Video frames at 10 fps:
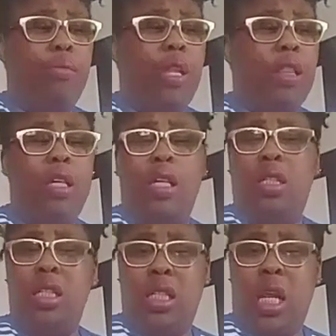That thing
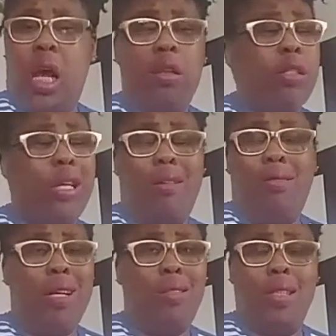is $60. I
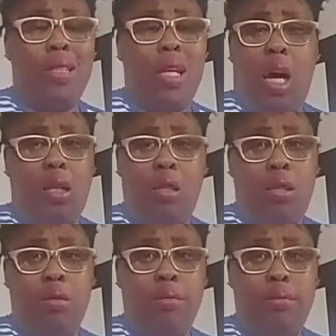don't got
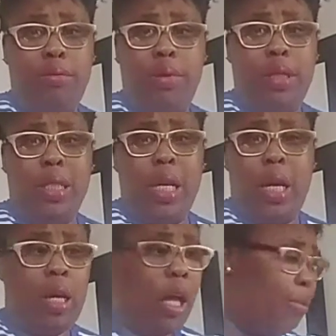$60
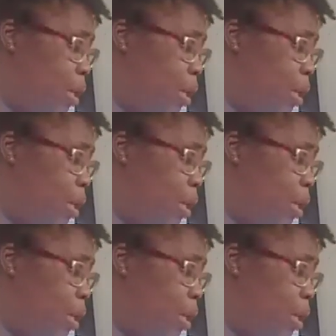today. I